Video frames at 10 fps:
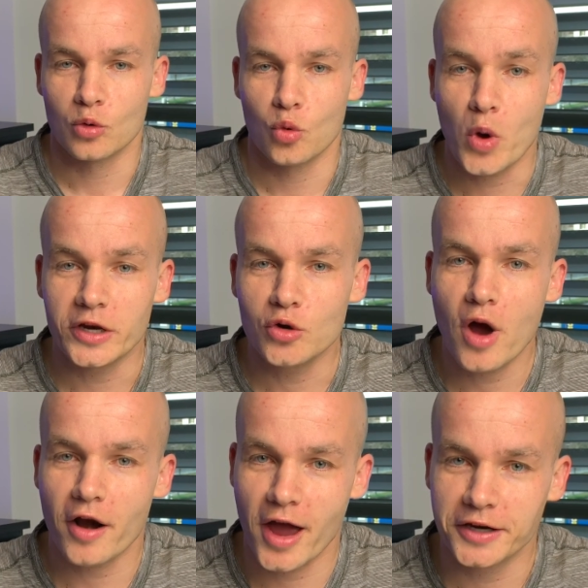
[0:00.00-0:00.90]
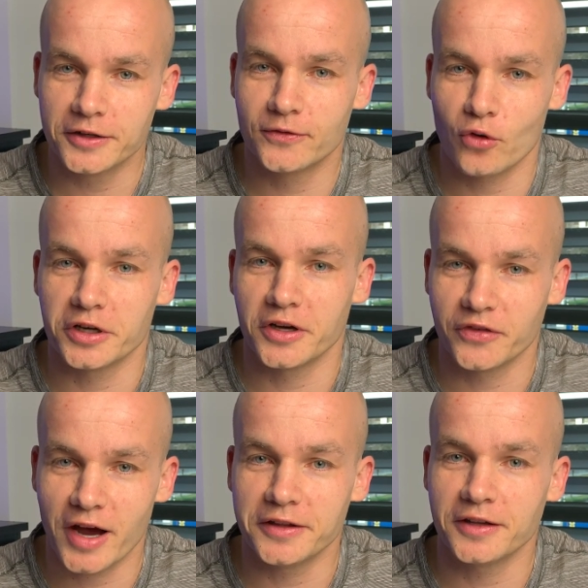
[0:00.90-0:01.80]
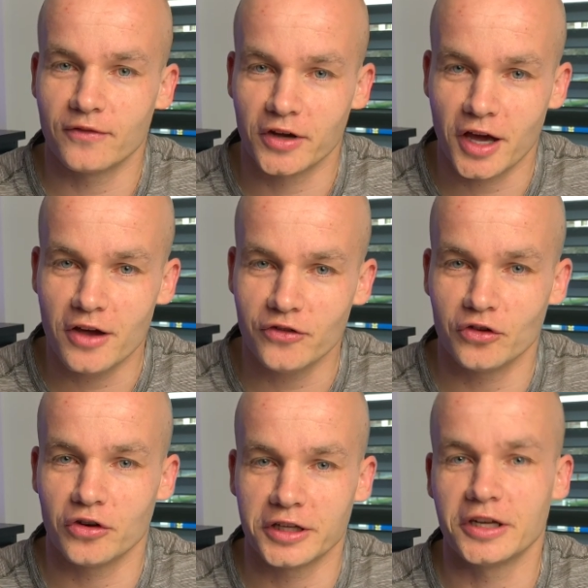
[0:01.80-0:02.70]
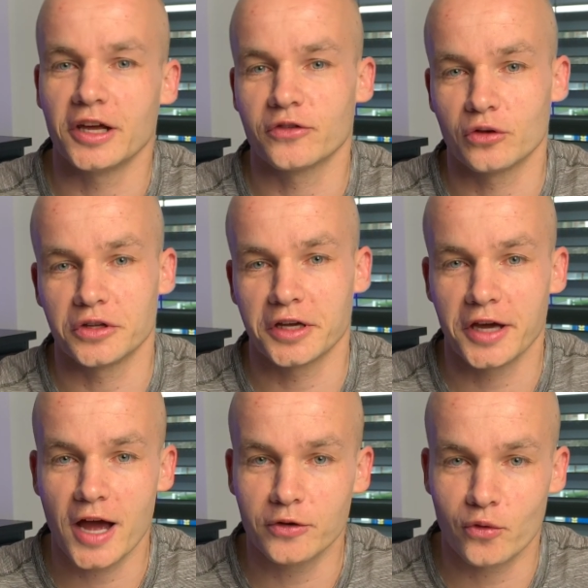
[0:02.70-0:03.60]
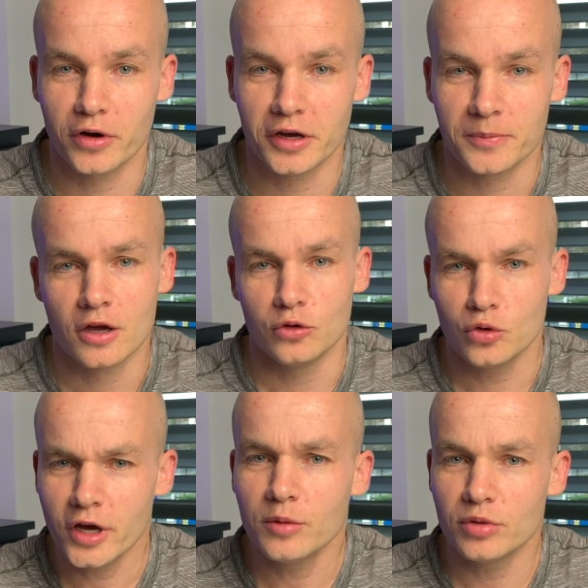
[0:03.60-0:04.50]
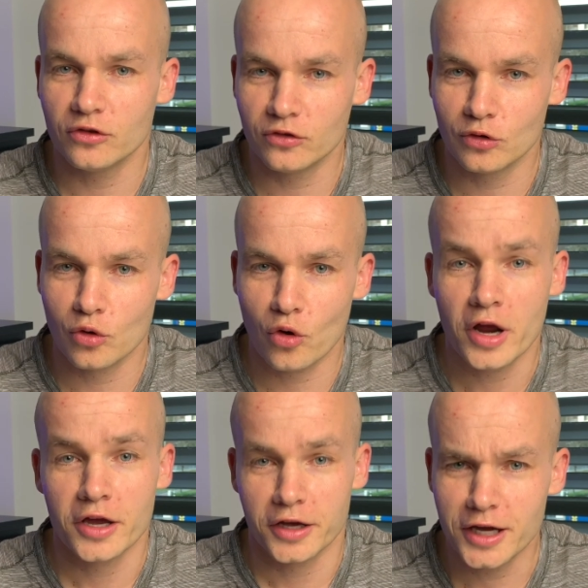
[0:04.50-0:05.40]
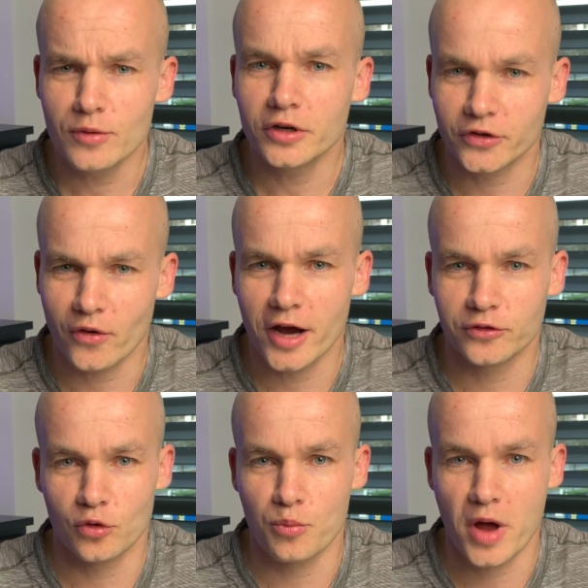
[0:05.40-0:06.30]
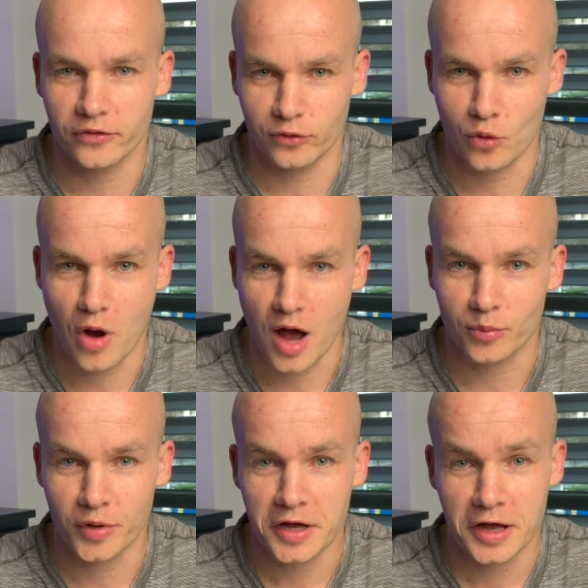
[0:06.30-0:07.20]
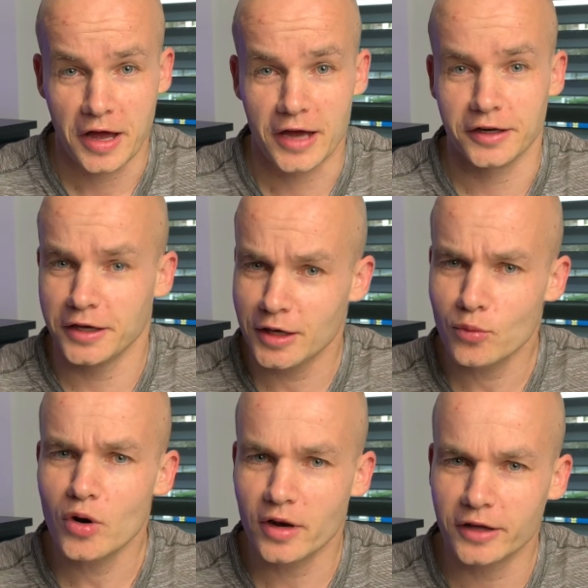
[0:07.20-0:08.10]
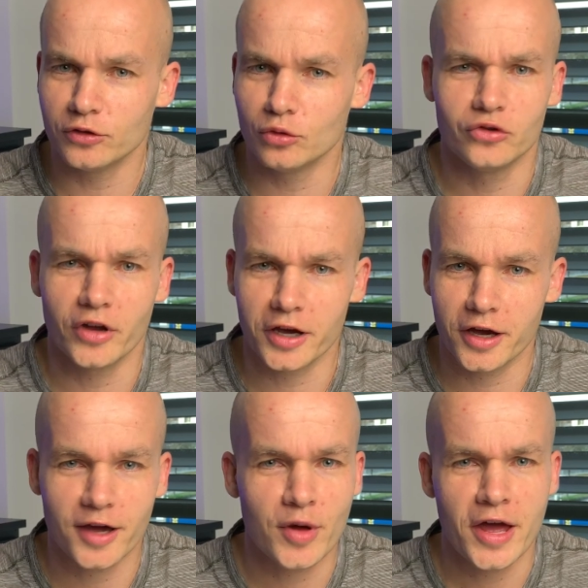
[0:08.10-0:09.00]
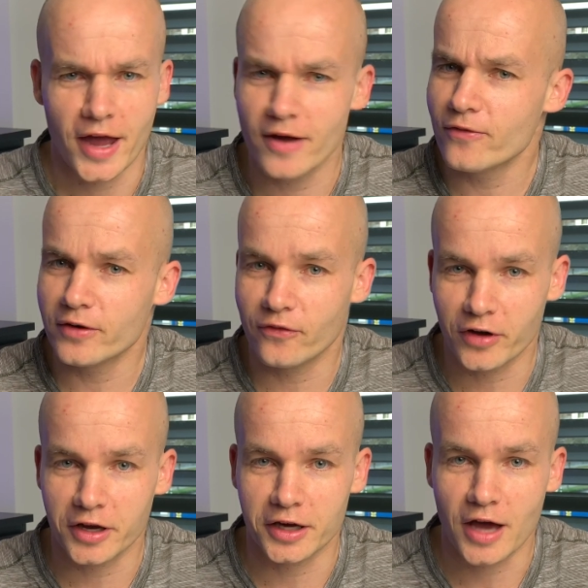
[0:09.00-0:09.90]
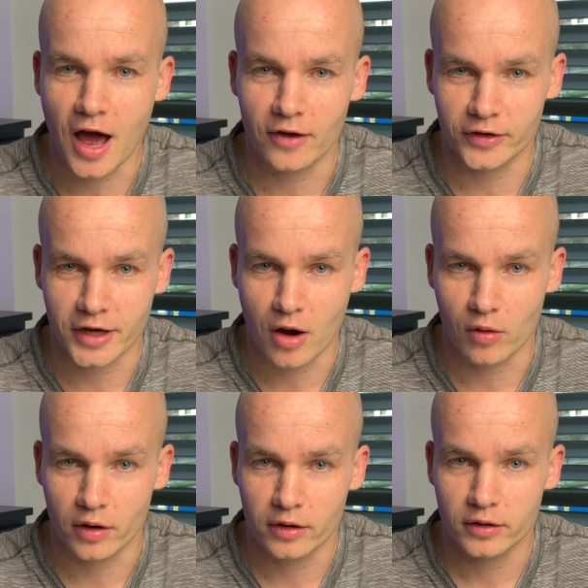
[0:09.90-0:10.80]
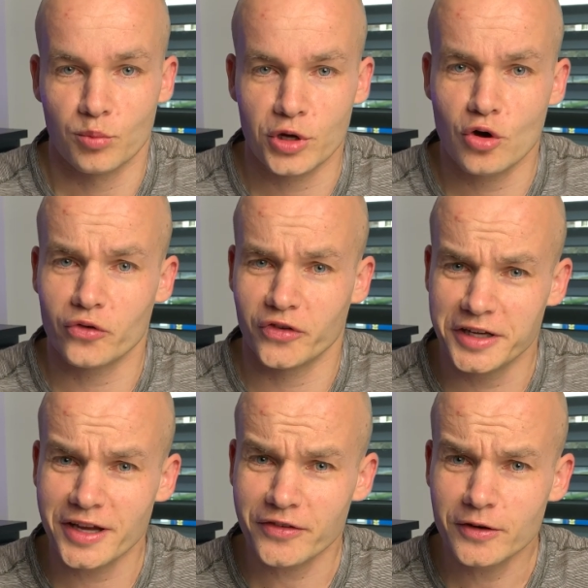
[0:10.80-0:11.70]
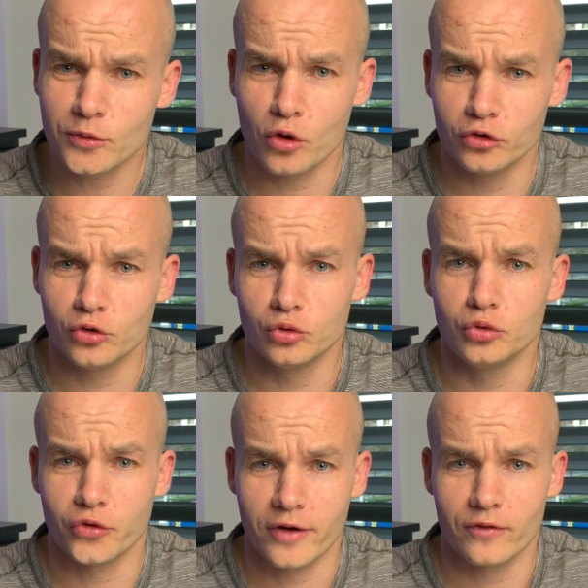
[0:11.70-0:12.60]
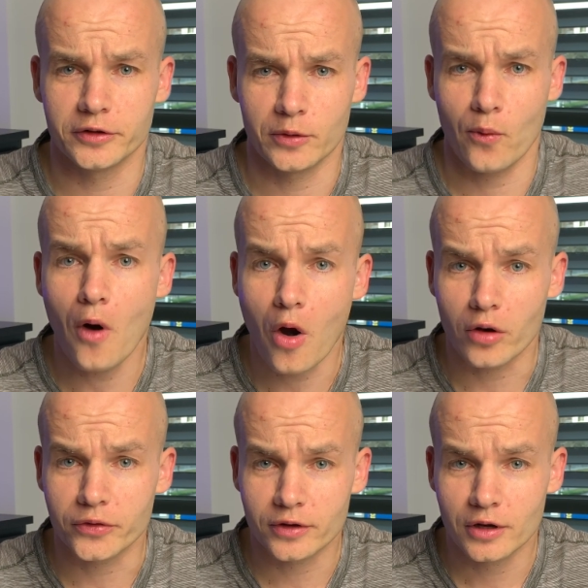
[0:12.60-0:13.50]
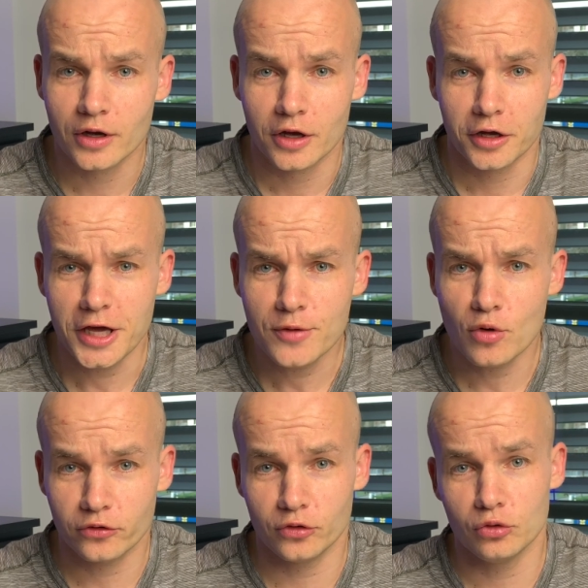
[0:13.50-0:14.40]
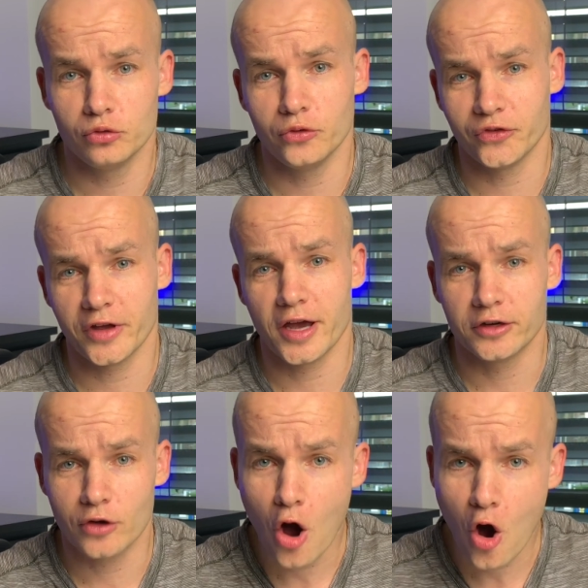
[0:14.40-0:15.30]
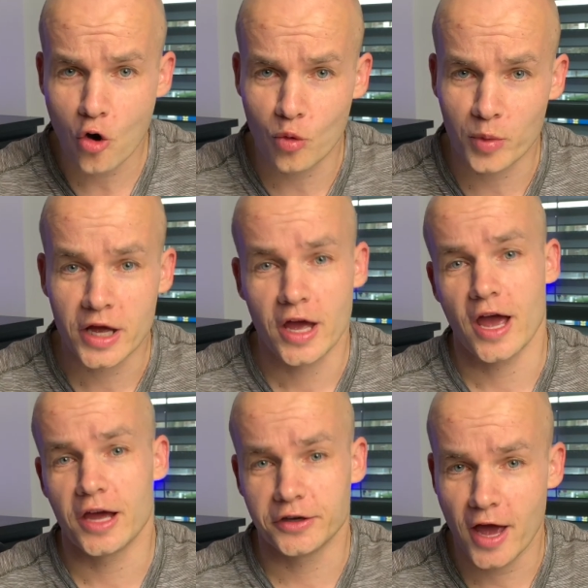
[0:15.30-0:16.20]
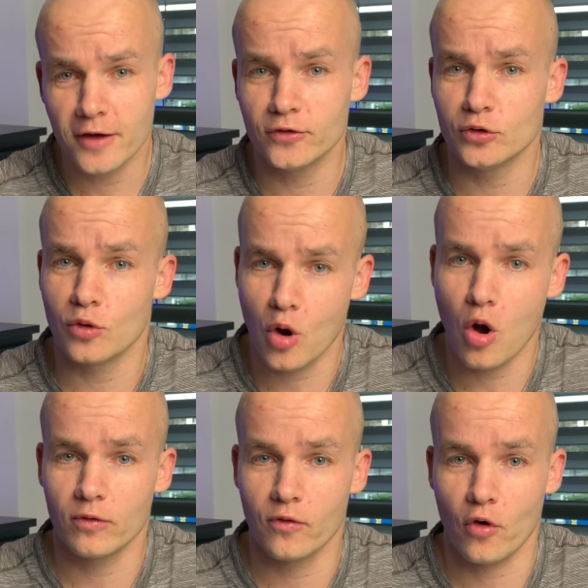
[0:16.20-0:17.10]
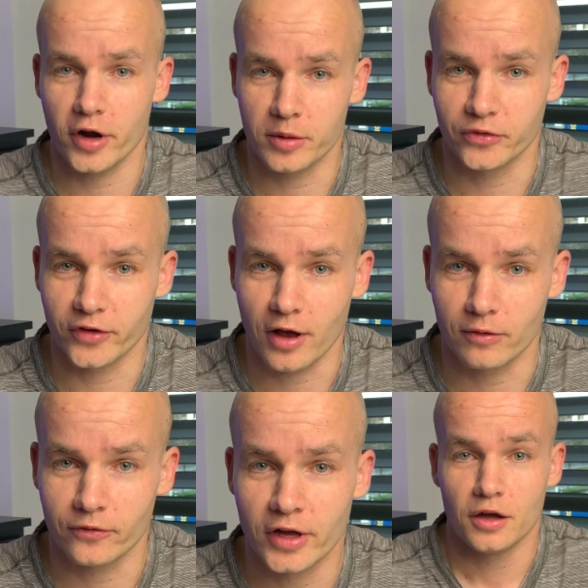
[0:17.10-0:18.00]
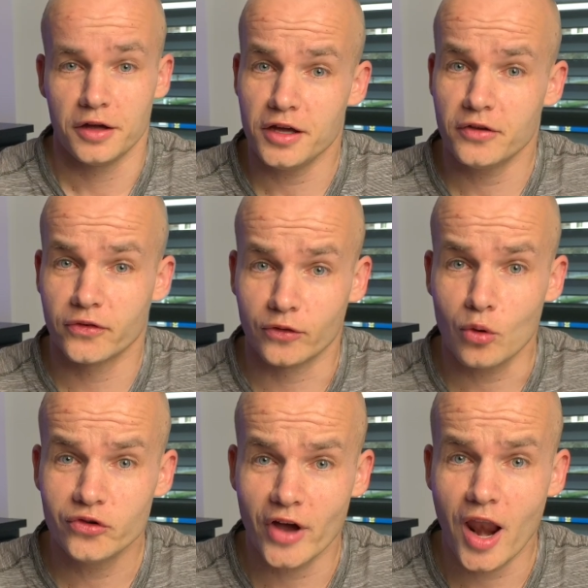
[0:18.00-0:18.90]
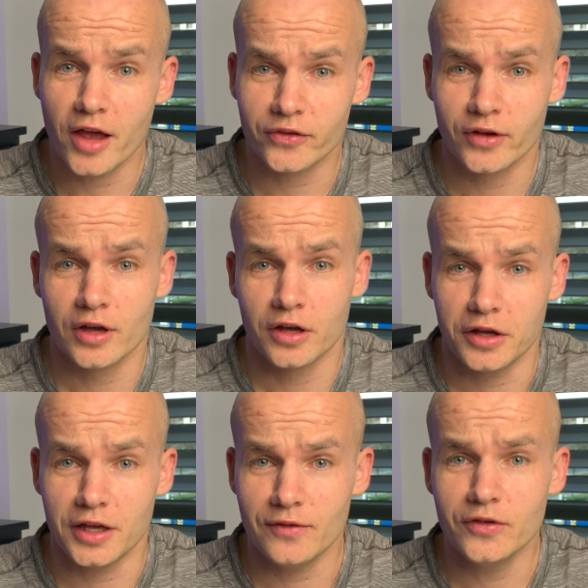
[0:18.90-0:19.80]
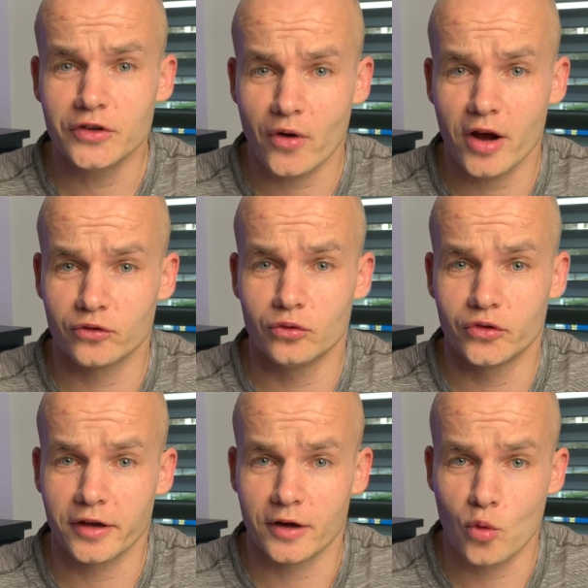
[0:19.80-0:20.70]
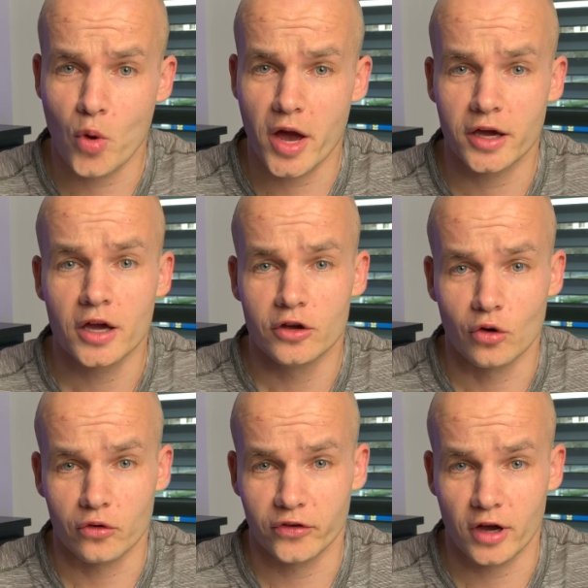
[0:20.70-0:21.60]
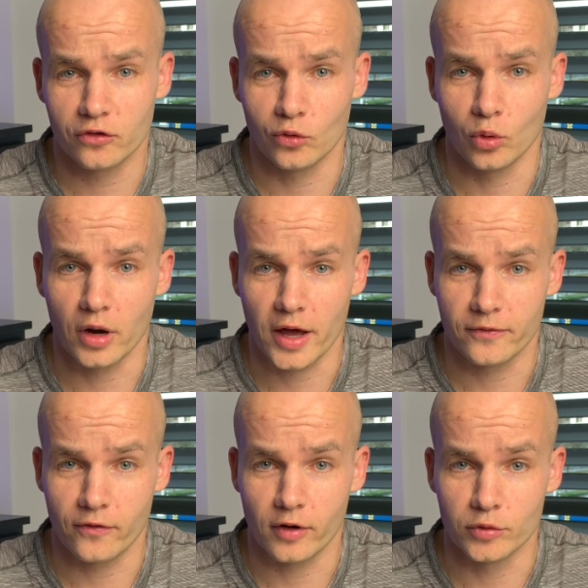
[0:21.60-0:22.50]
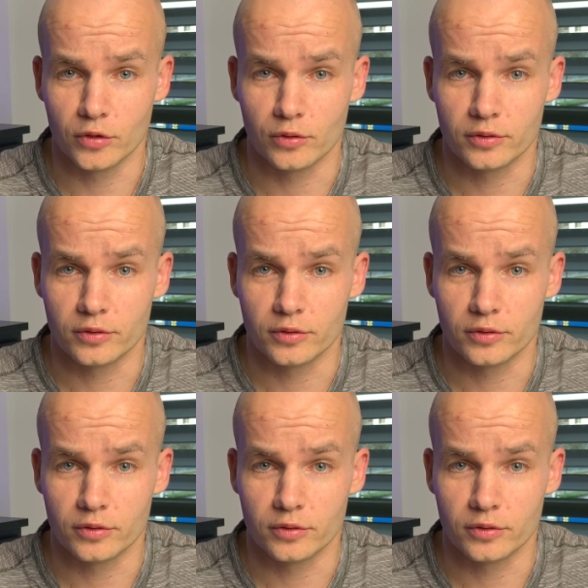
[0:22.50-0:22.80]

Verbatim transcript: When you are headed for an exciting vacation in an exotic country, you can be sure he will try to mess you up. And he will let you check him every freaking half an hour. Because he doesn't want you to travel the world. He wants you to stay at home and have you all for himself. He is so jealous, he even tries to take away your sexual life from you.